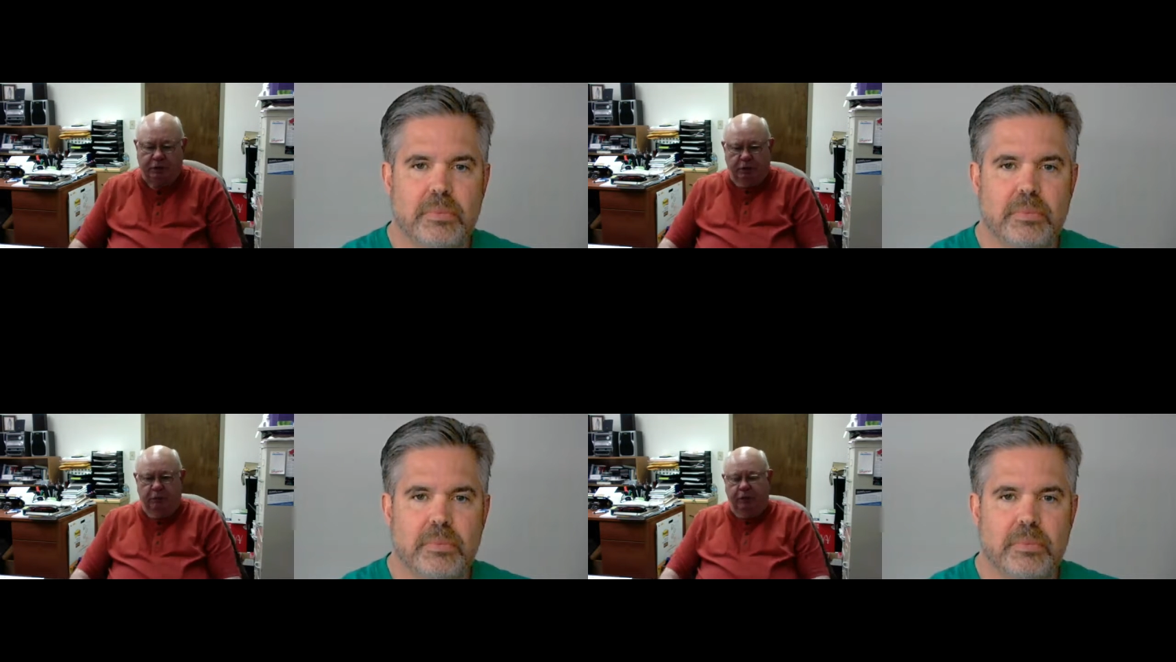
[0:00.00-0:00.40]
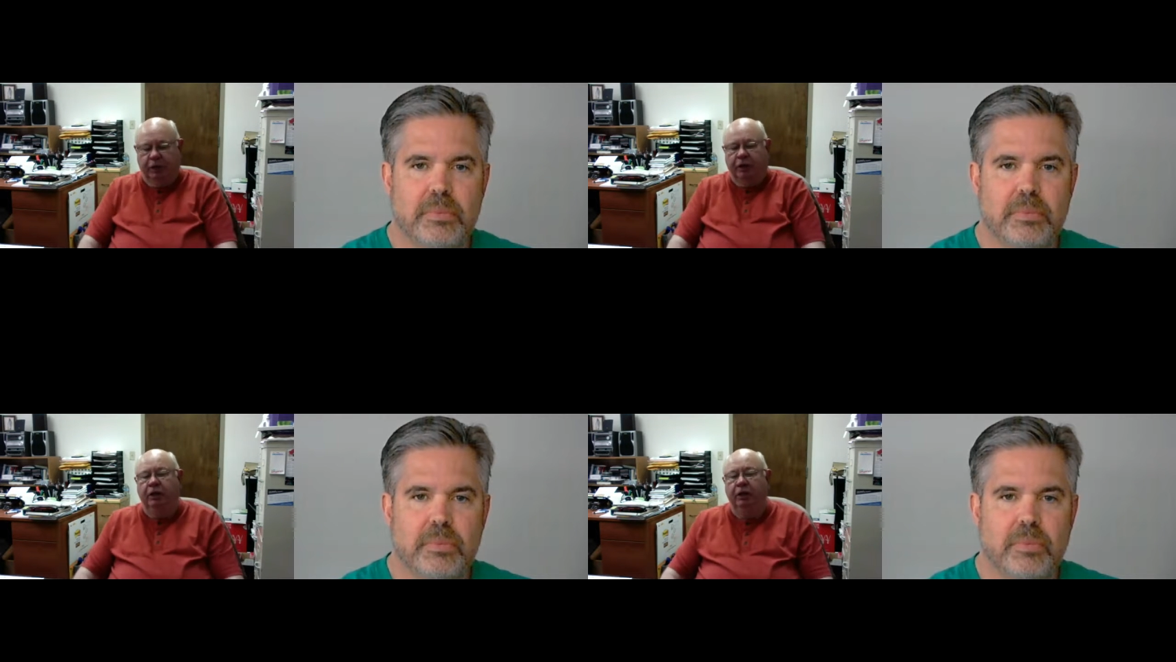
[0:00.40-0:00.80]

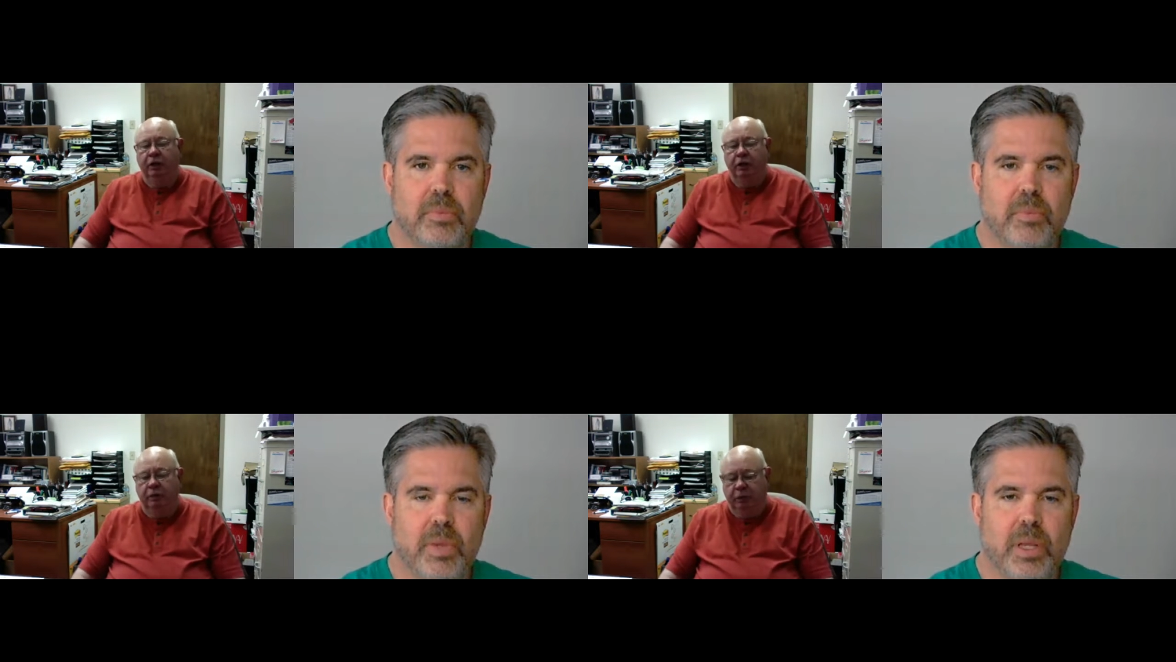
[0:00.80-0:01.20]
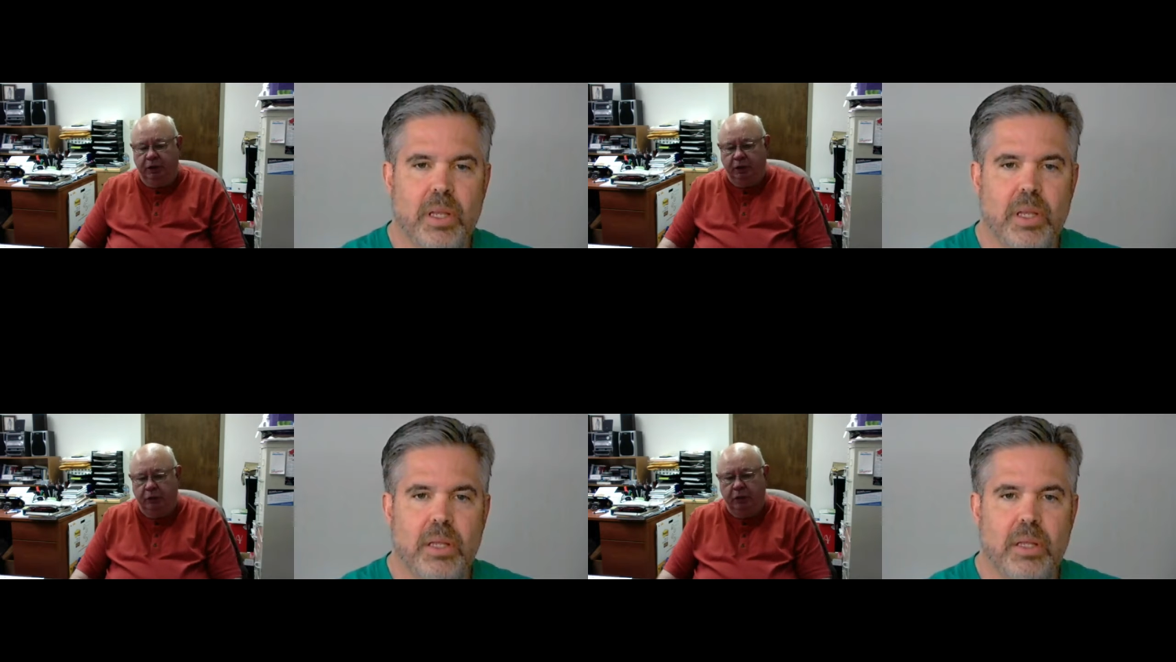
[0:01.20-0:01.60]
Speaker 1: company,
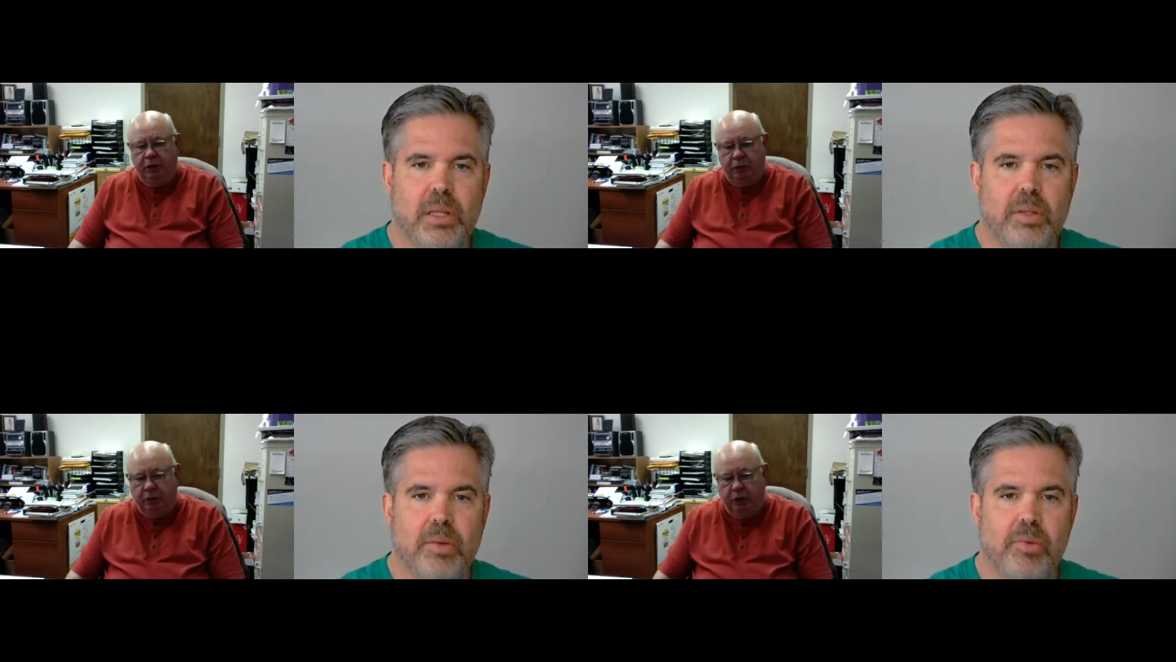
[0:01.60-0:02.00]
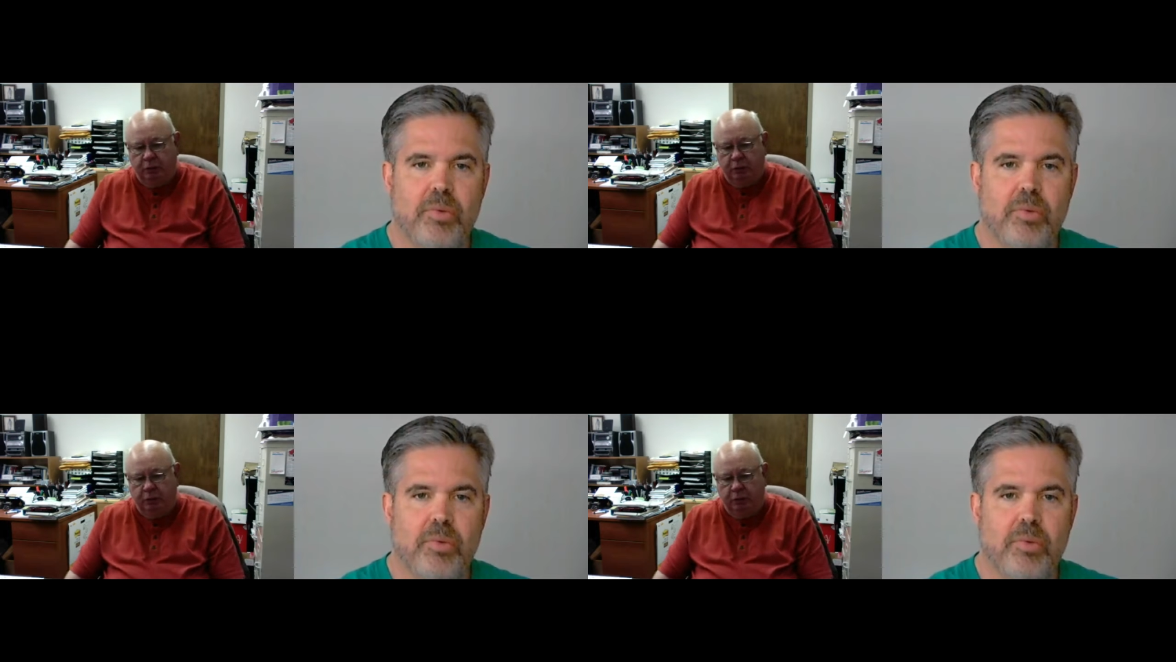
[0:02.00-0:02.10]
meaning we